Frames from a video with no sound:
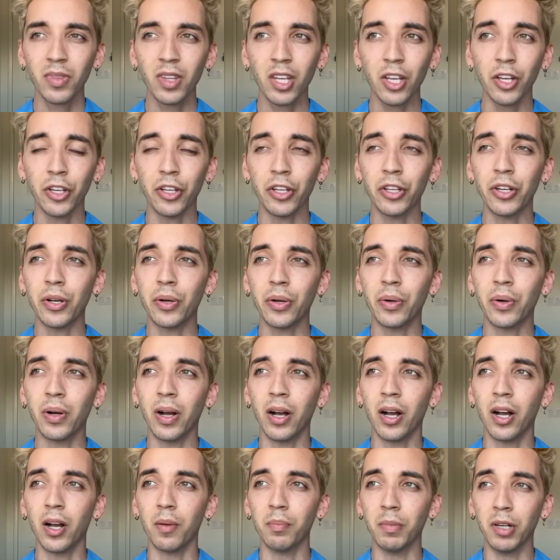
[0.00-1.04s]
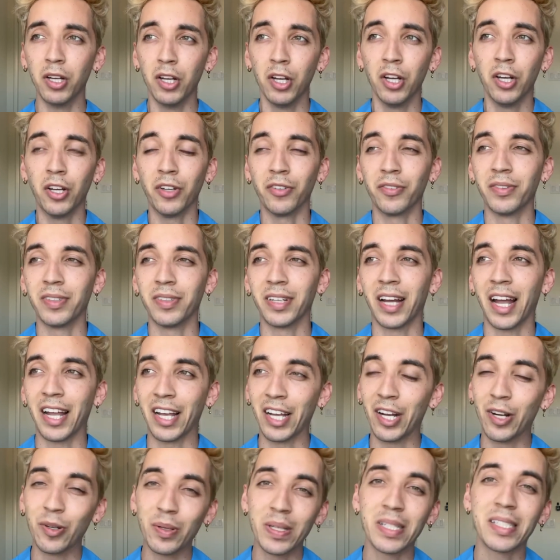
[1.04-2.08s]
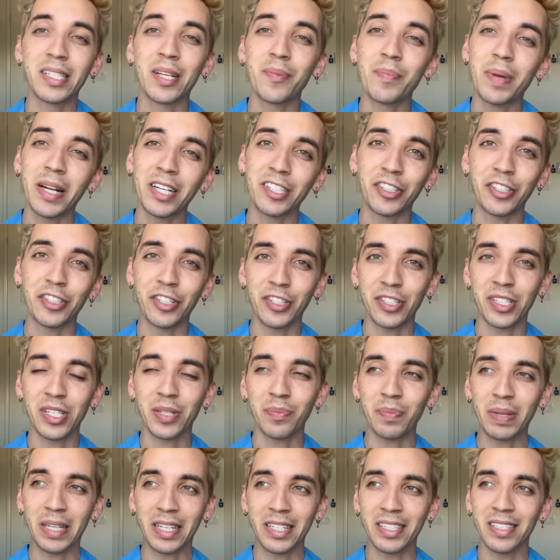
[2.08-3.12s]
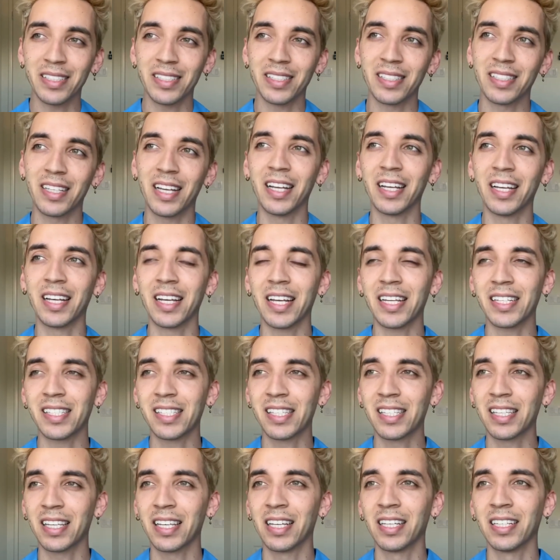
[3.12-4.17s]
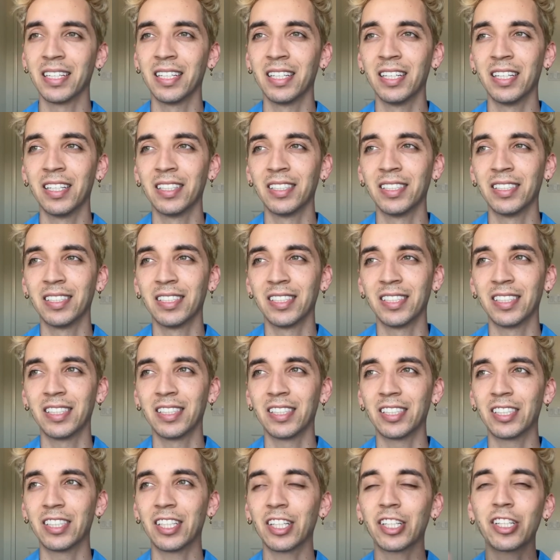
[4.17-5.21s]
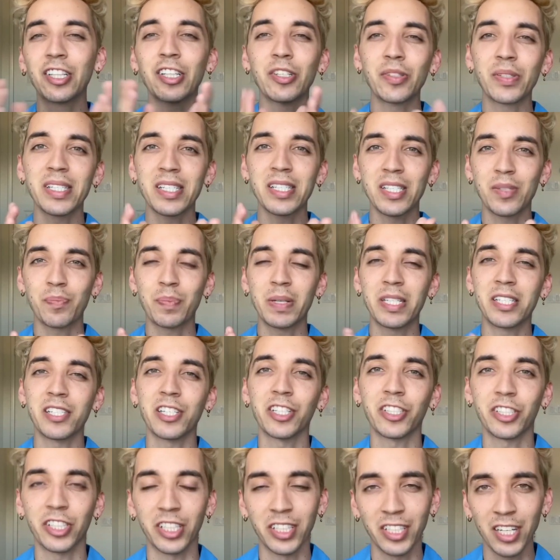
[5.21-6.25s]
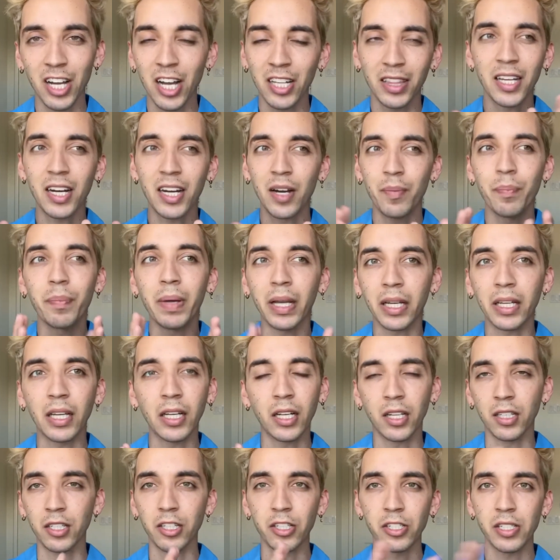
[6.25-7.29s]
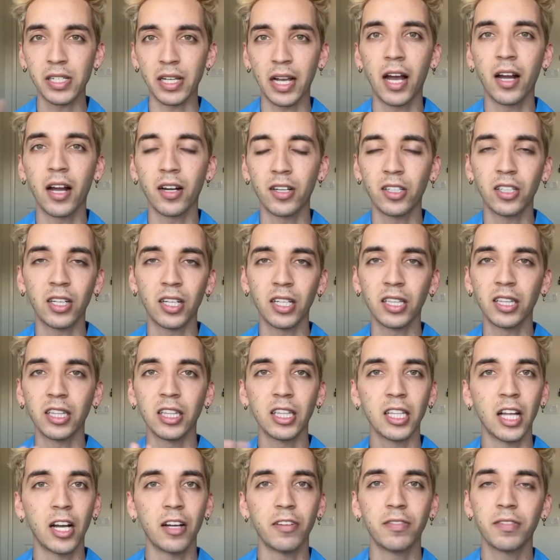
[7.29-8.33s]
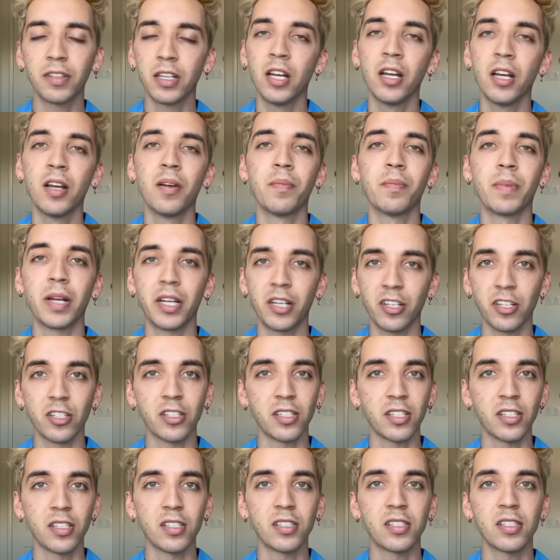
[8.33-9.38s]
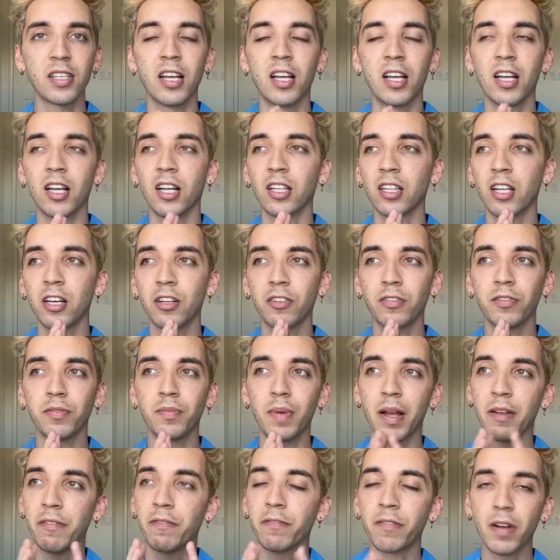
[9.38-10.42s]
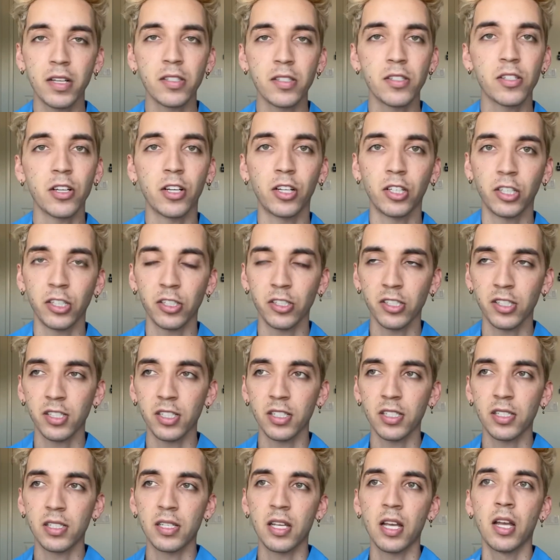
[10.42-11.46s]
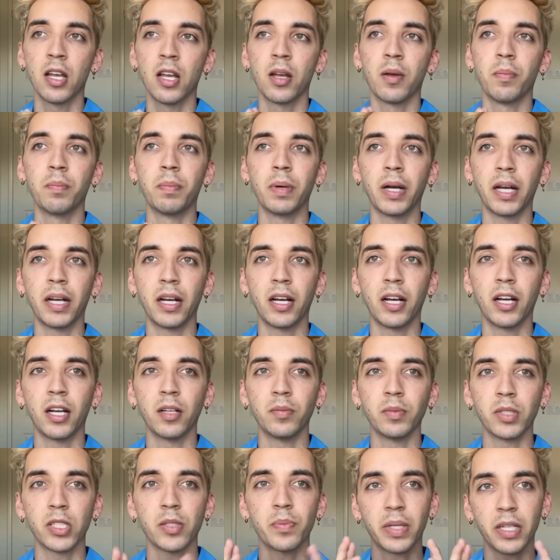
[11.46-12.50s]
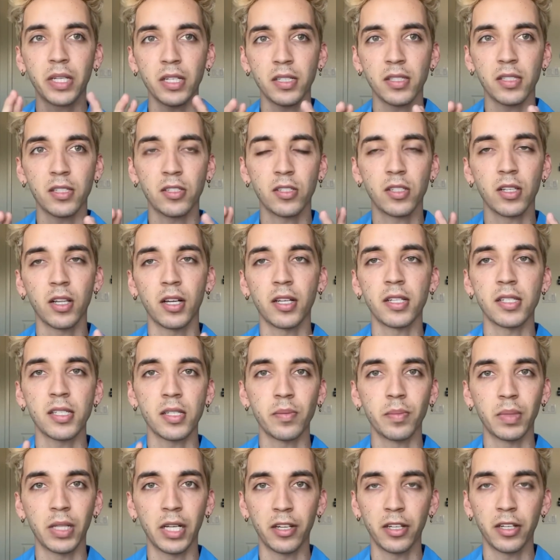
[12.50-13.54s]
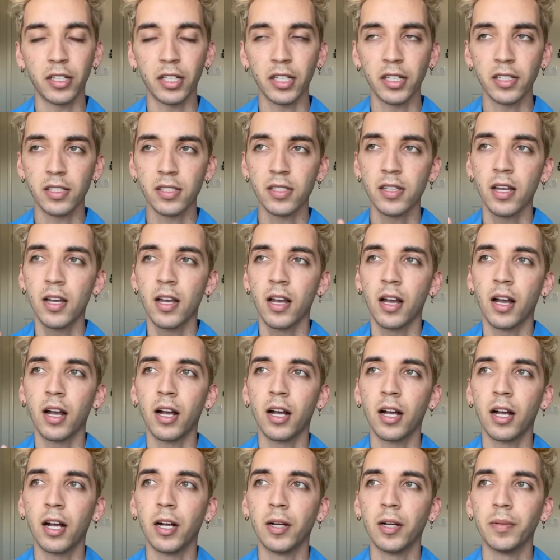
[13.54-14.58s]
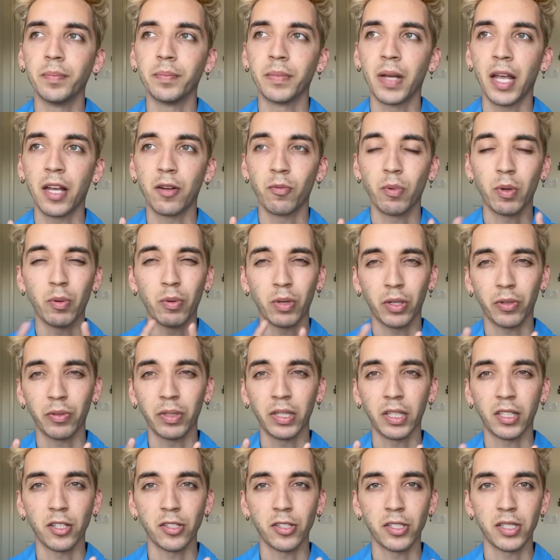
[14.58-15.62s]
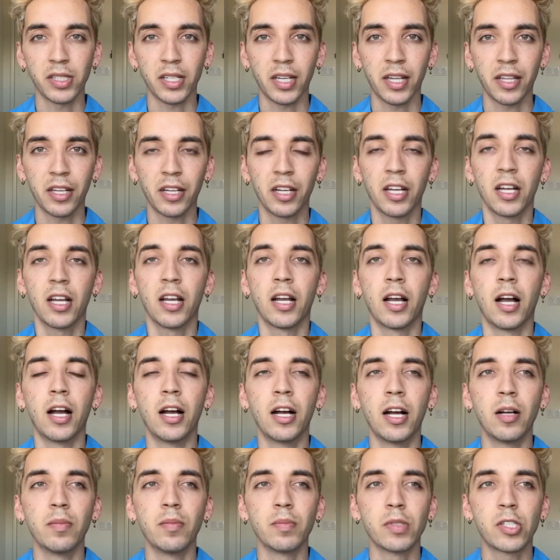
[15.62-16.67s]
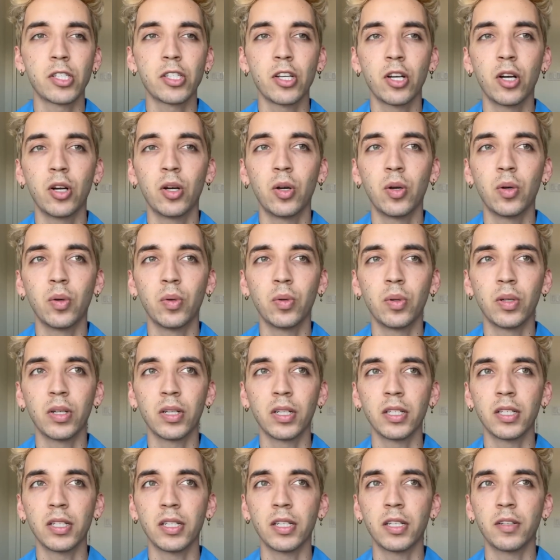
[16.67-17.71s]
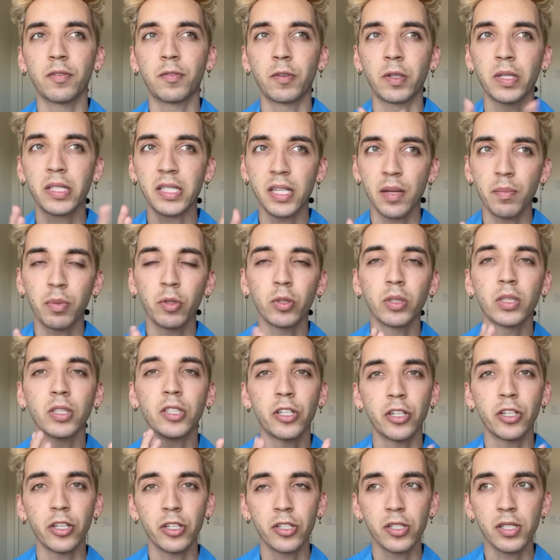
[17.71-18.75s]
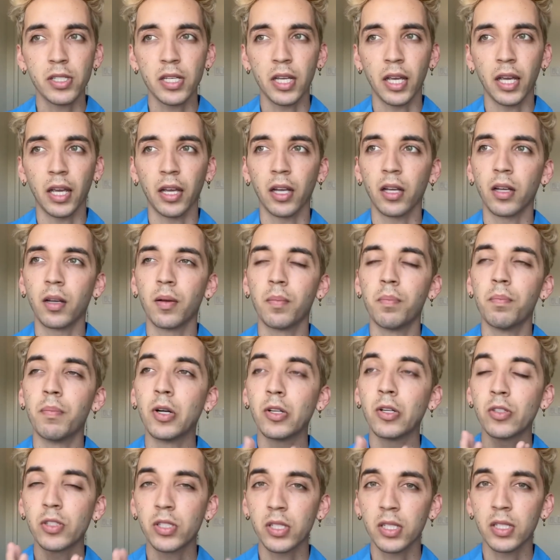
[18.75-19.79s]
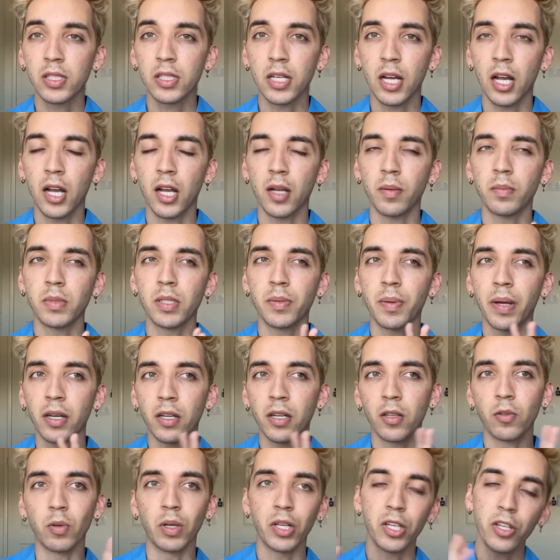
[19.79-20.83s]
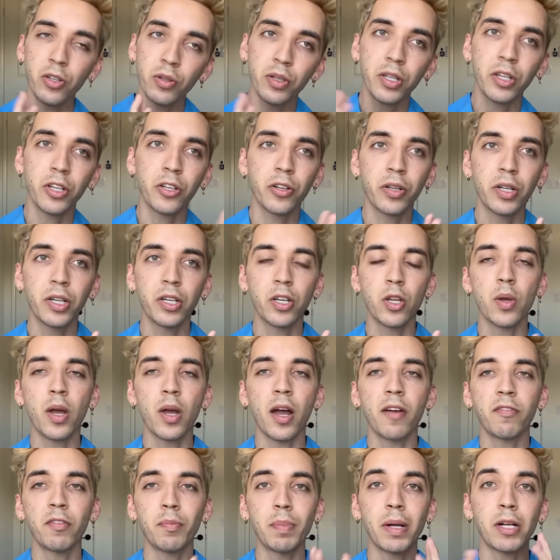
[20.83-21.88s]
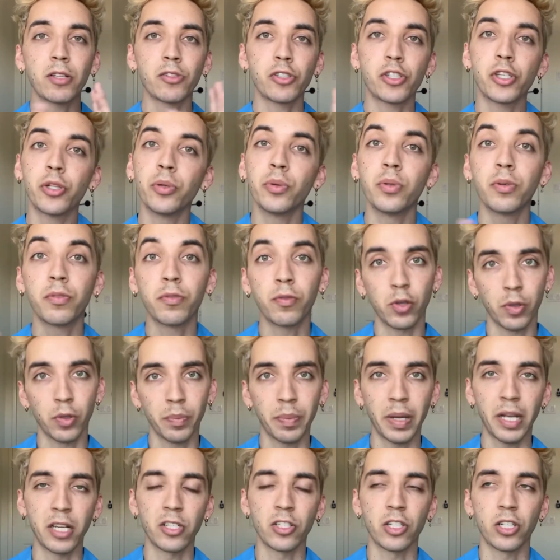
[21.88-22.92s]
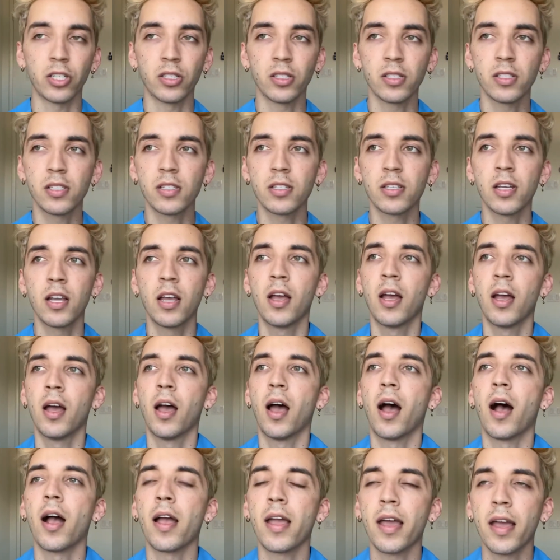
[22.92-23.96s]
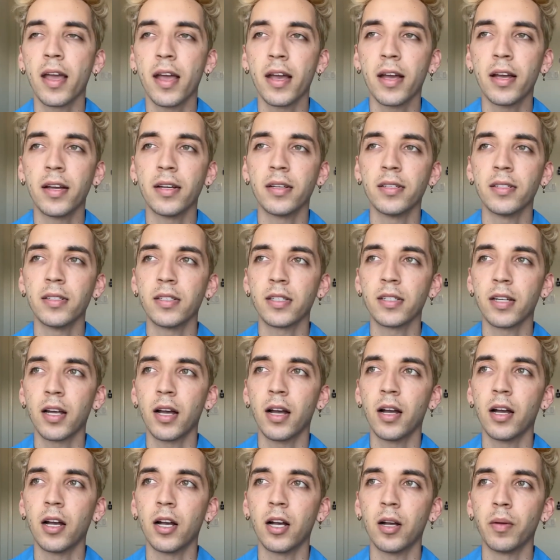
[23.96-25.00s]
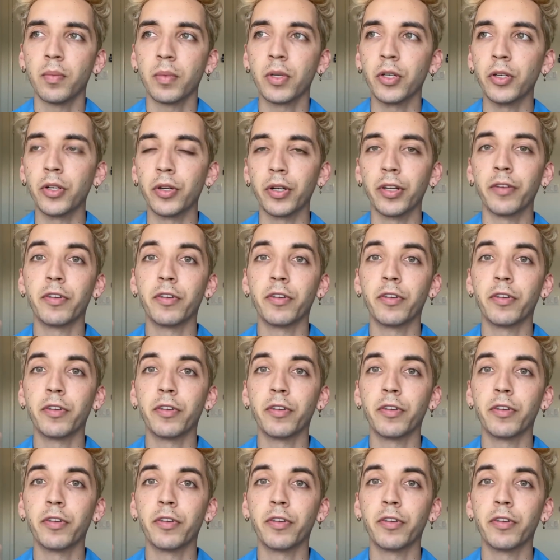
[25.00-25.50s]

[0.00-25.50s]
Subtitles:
I always compare it to nursing because it's the closest position. Not that I'm picking on nursing at all. I love my nurses. A lot of my friends are nurses, but just because there's a lot of similarities, and we work really close together. So for example, with nursing, most of the time, depending what unit you're in, you have about 2 to 4 patients. And, if